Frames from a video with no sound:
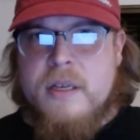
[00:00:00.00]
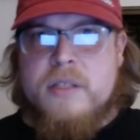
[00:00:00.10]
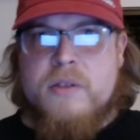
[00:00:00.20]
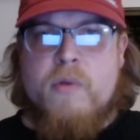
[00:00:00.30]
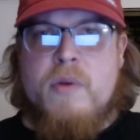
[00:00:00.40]

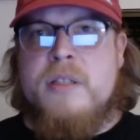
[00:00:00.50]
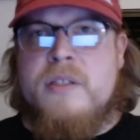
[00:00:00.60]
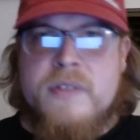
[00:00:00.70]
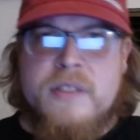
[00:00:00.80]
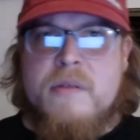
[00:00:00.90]
So a
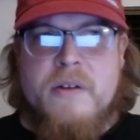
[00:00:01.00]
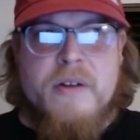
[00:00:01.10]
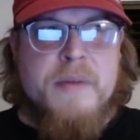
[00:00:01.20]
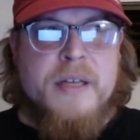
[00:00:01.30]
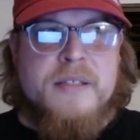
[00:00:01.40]
relativistic
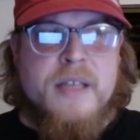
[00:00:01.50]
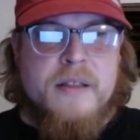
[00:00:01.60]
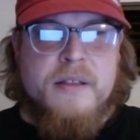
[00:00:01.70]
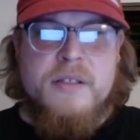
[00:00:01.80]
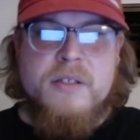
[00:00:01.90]
theory might
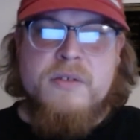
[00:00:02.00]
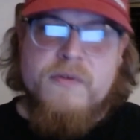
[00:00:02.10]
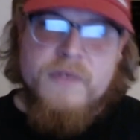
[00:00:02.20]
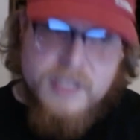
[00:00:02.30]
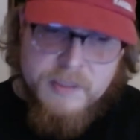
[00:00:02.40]
say, this is true
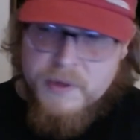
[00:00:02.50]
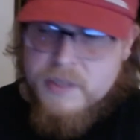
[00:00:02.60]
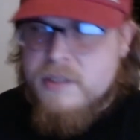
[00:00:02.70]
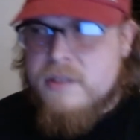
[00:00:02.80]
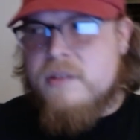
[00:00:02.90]
for this person,